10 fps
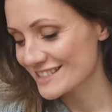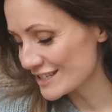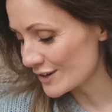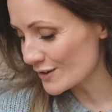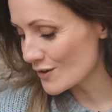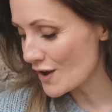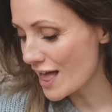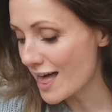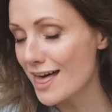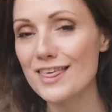So
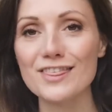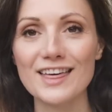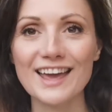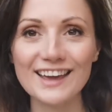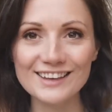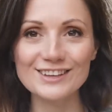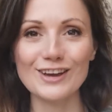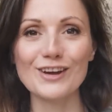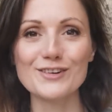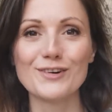thank
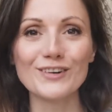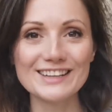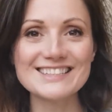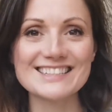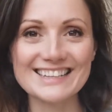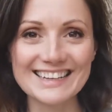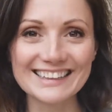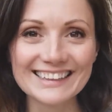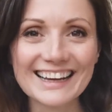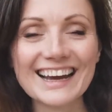you for
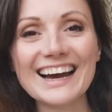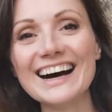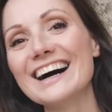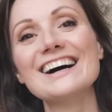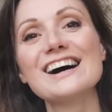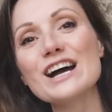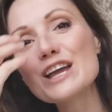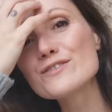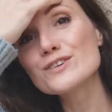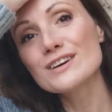listening.
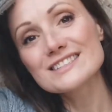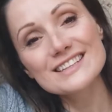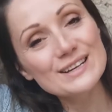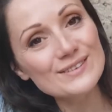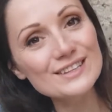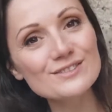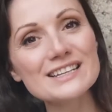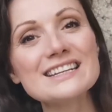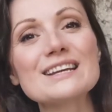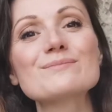If you resonate with the
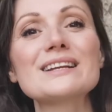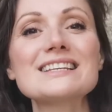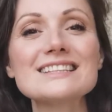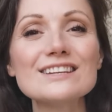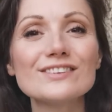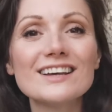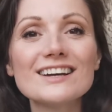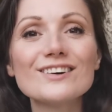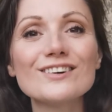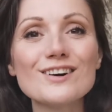reading, please leave a
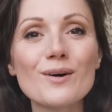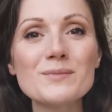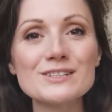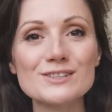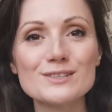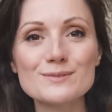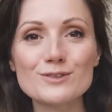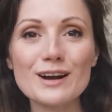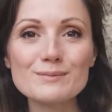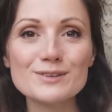like or a comment or
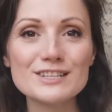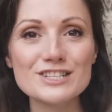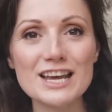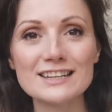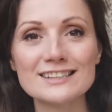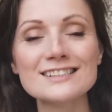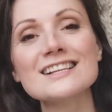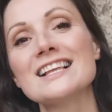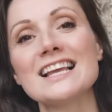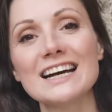subscribe to the channel.
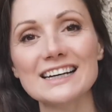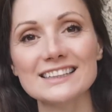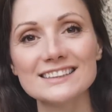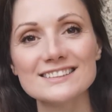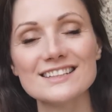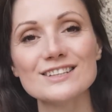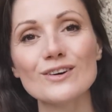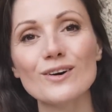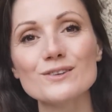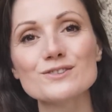And sending you
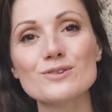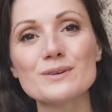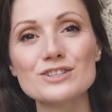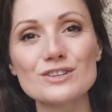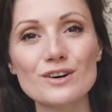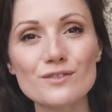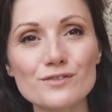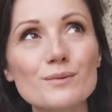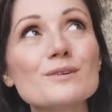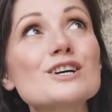all so much love
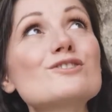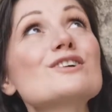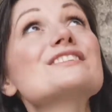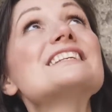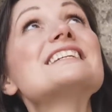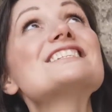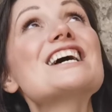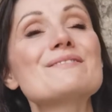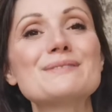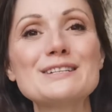from Rosslyn
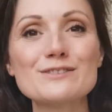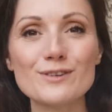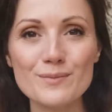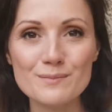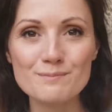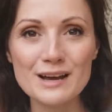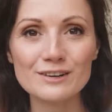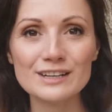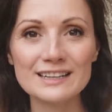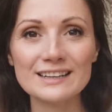Chapel from
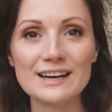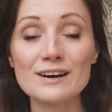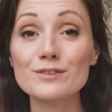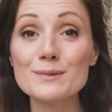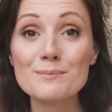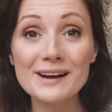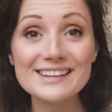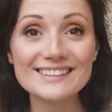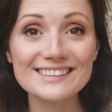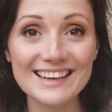the
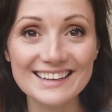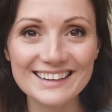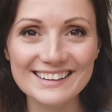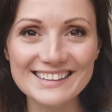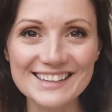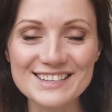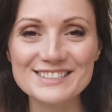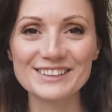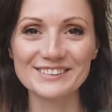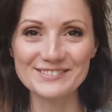Michael Ley line.
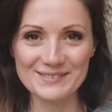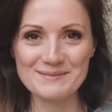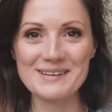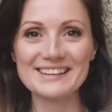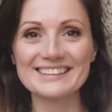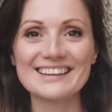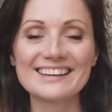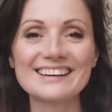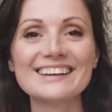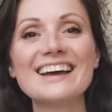Sorry, from the Michael Ley
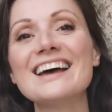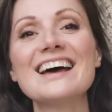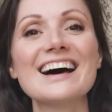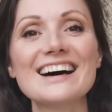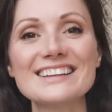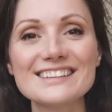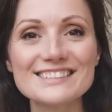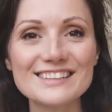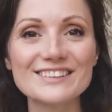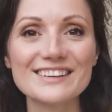line. And
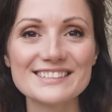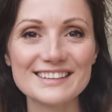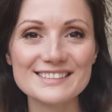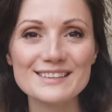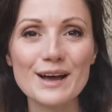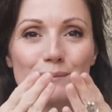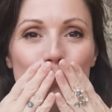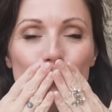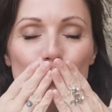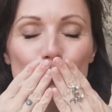see you guys next time.
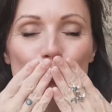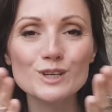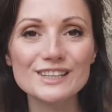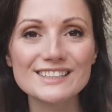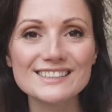Mwah.